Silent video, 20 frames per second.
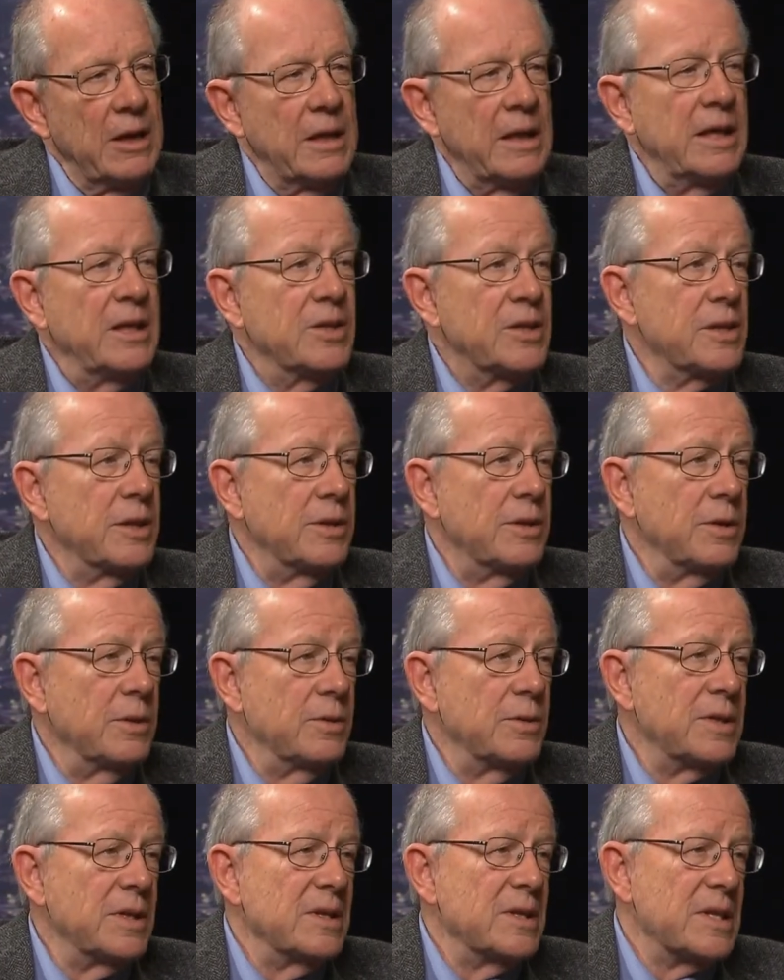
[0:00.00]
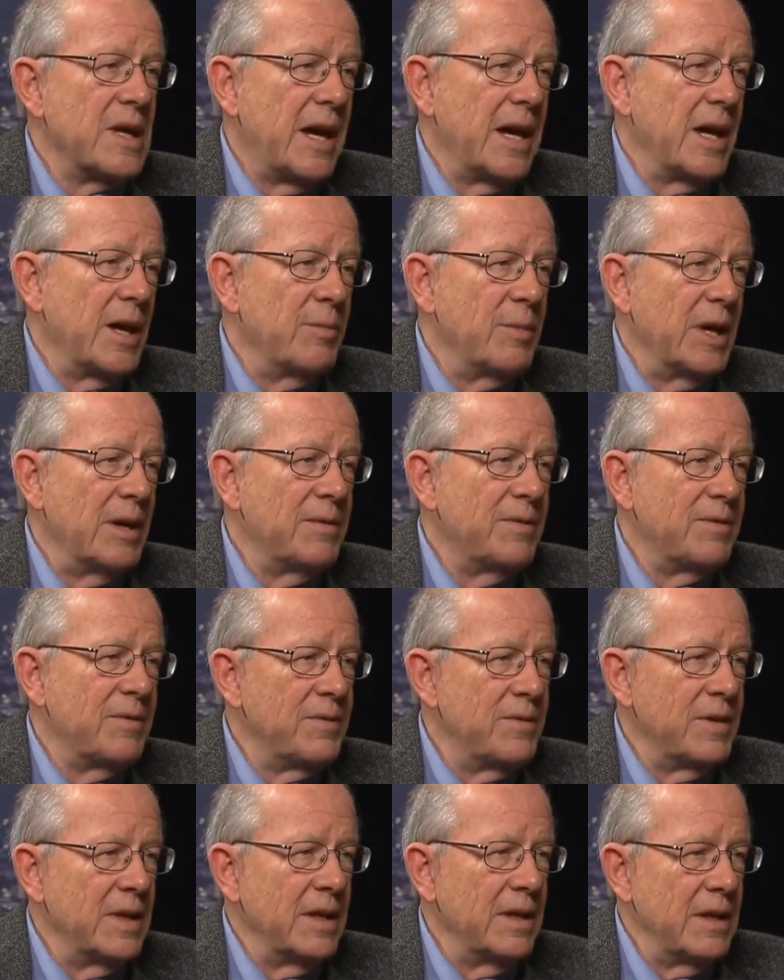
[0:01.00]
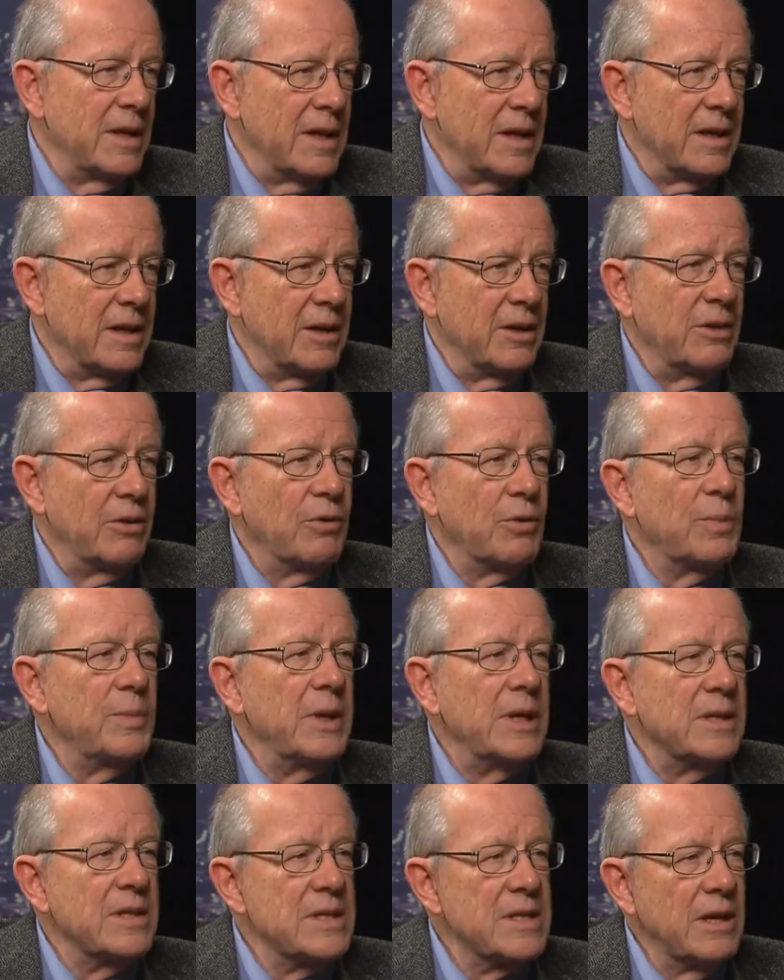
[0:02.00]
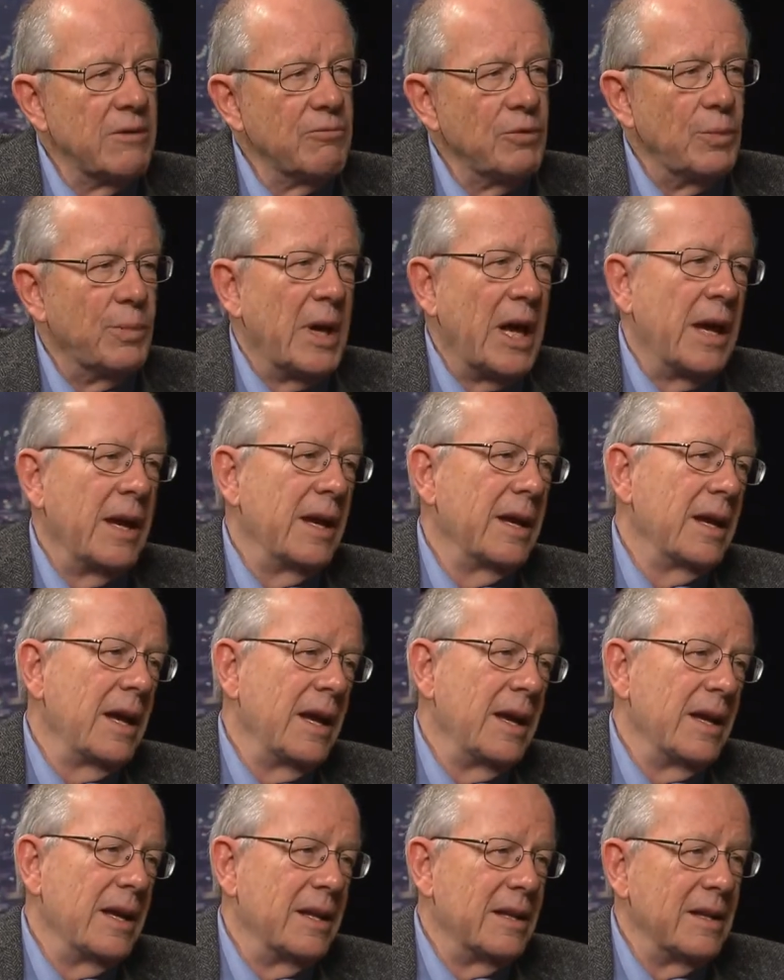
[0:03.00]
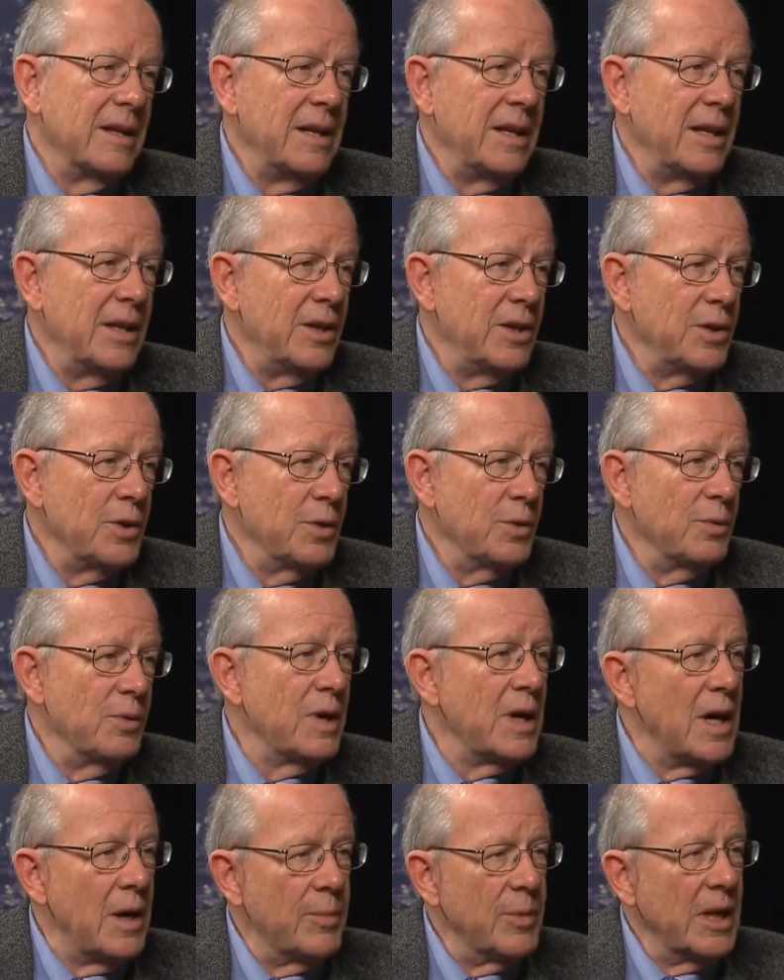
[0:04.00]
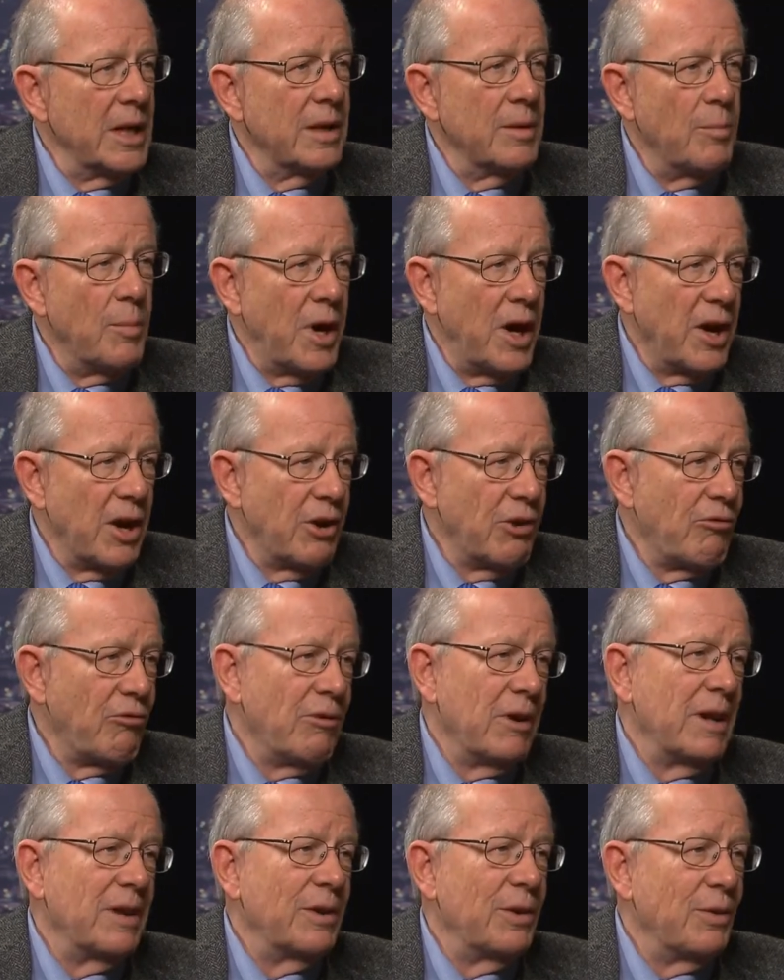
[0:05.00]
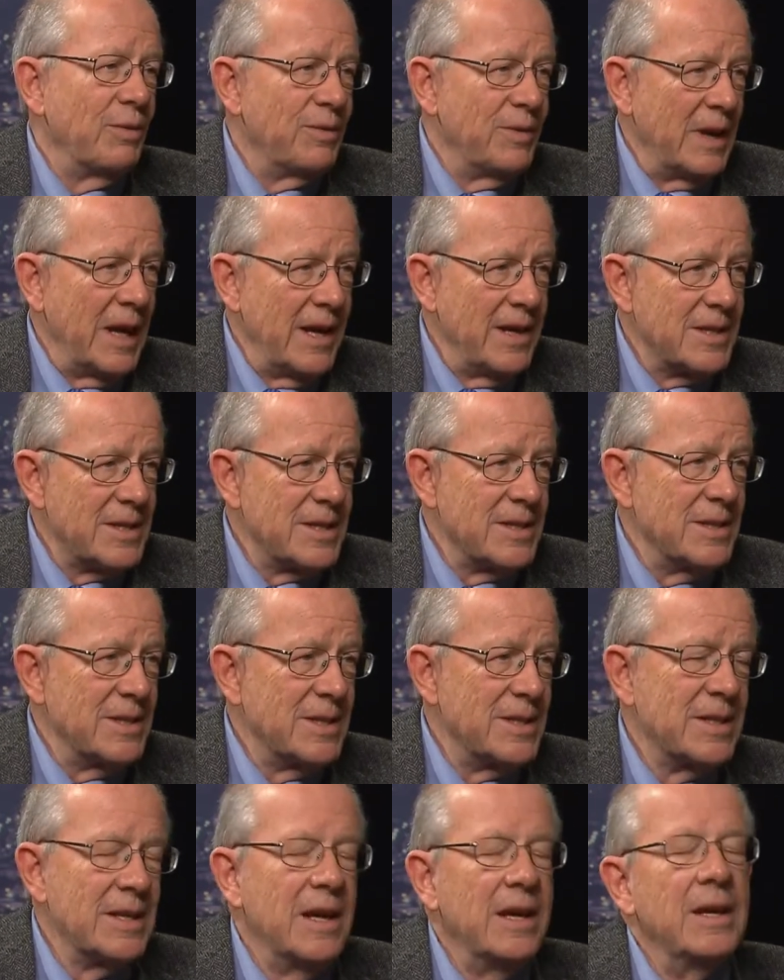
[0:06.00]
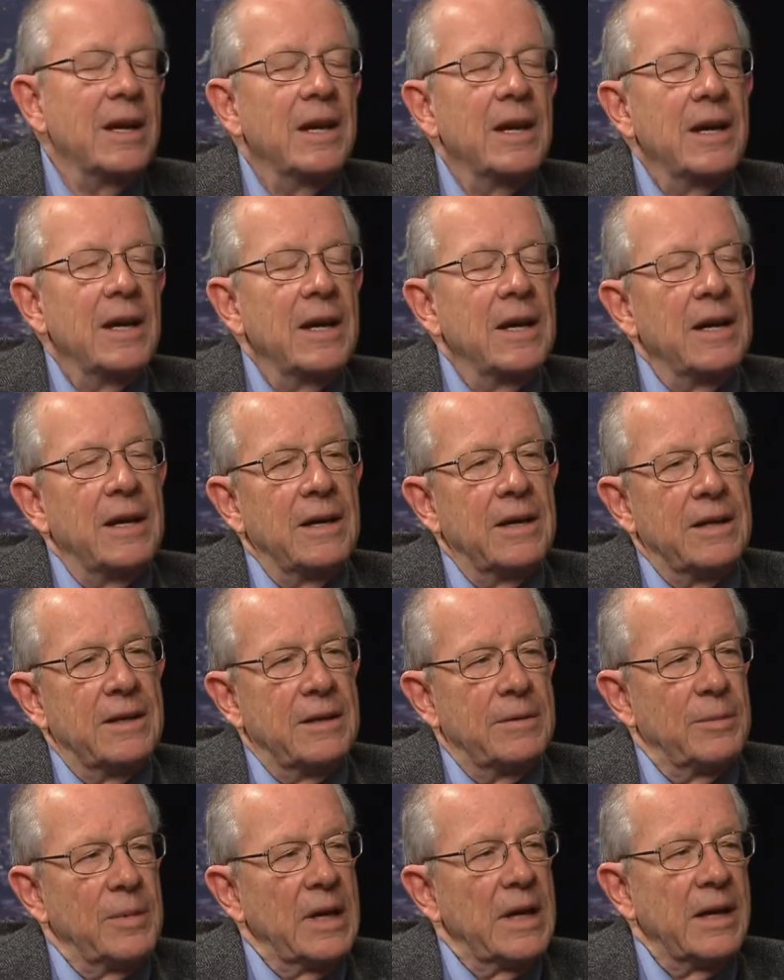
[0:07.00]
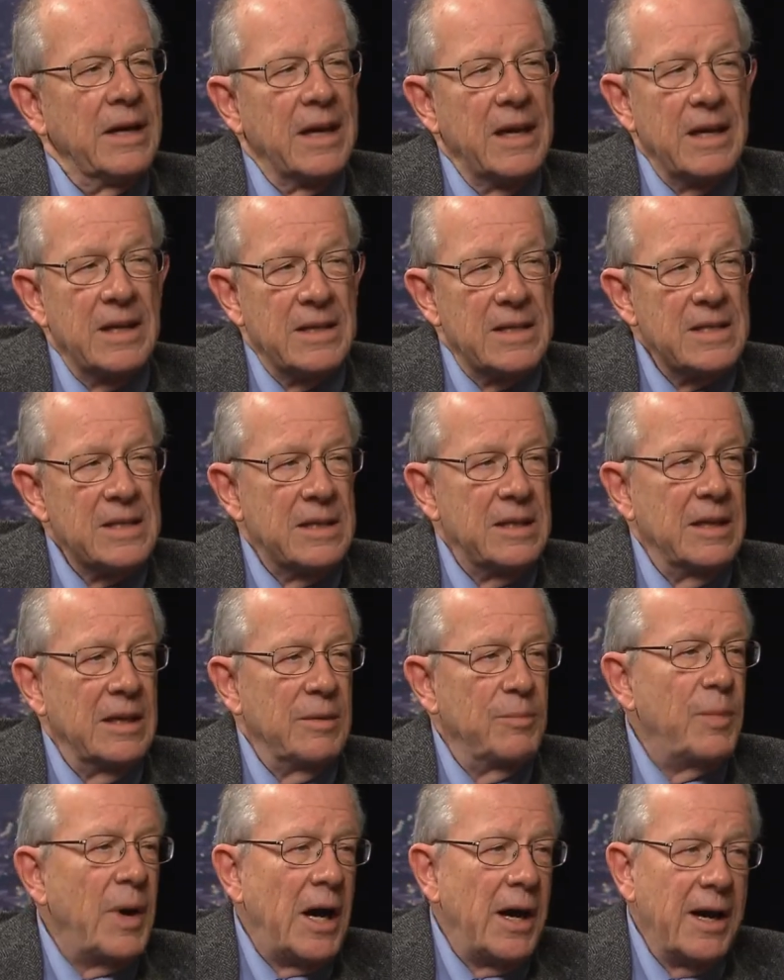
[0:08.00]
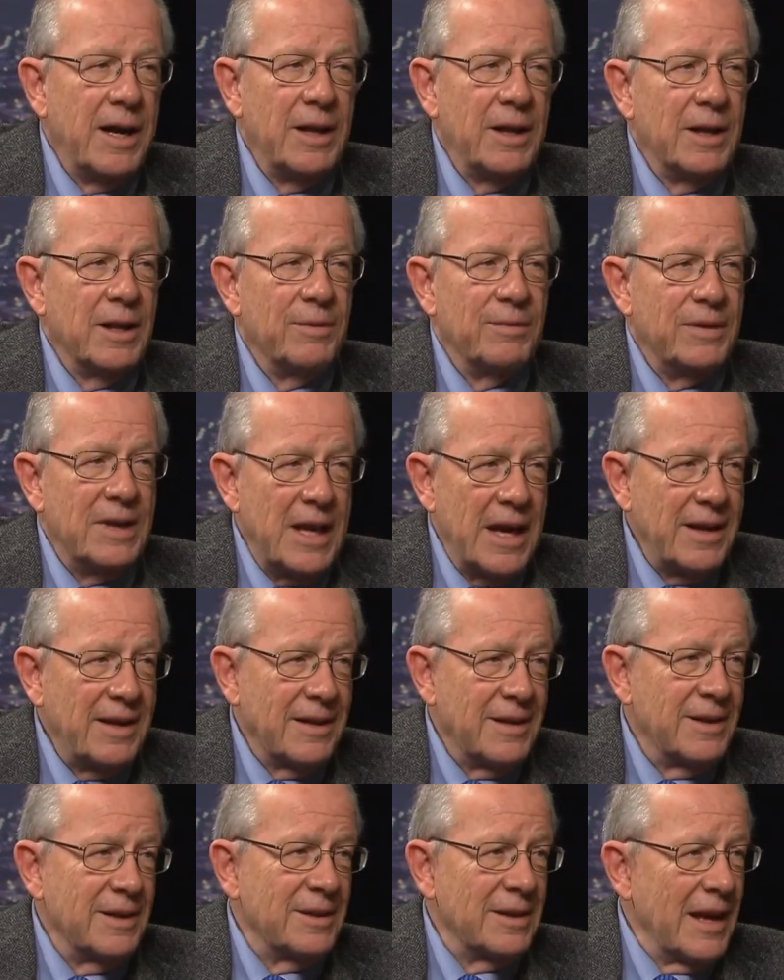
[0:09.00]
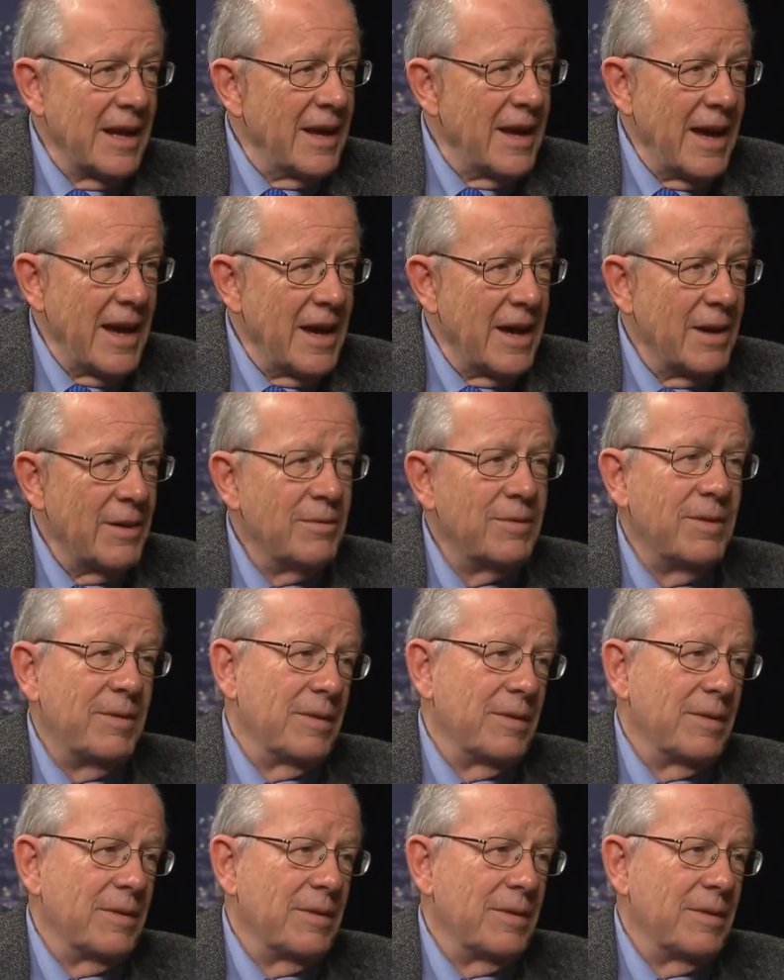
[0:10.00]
institutions, IMF, European Central Bank, and the EU, coming and monitoring their finances, against the pile of debt that they have.